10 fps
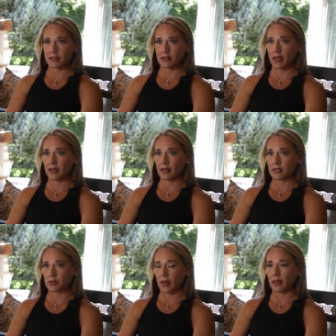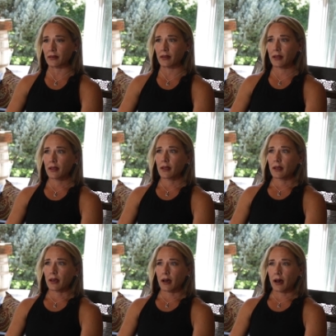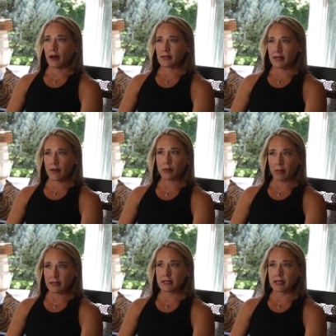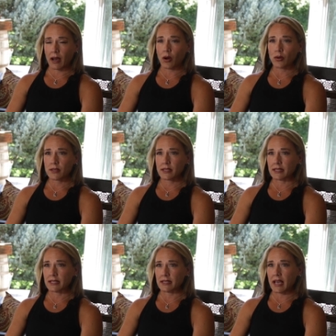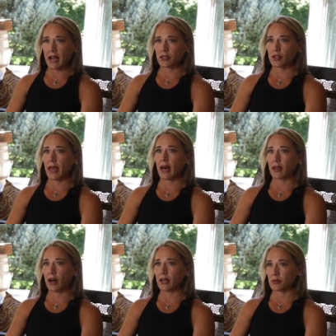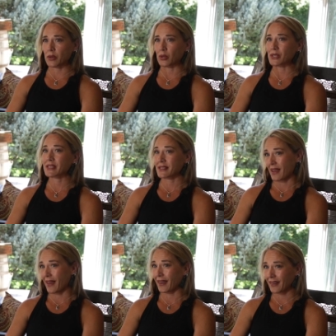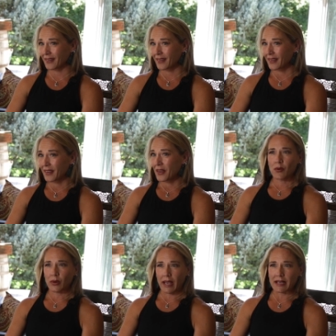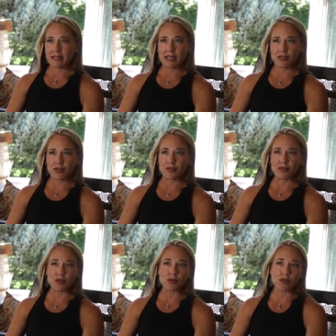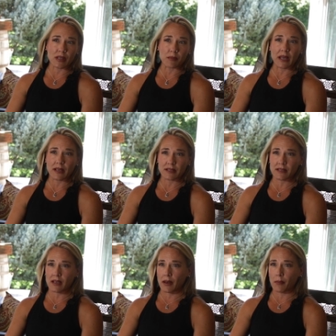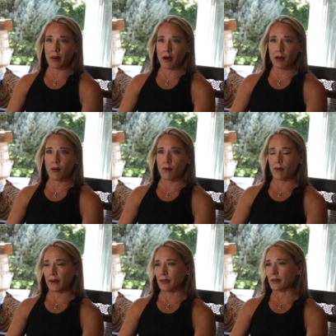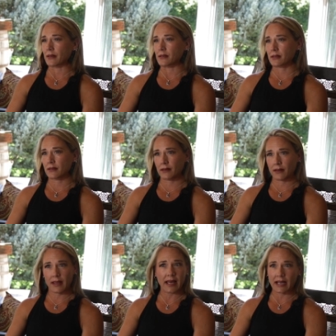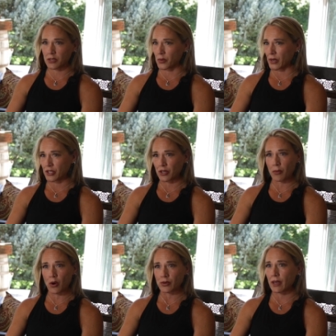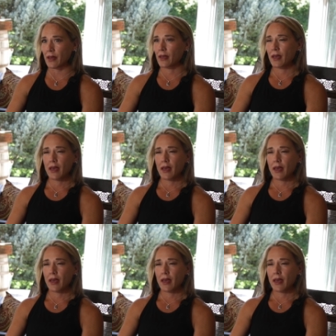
is that it's been 7 months now since he's actually had a hospital stay. When he has seizures, it's usually because he's got a bug or he's had aspiration pneumonia.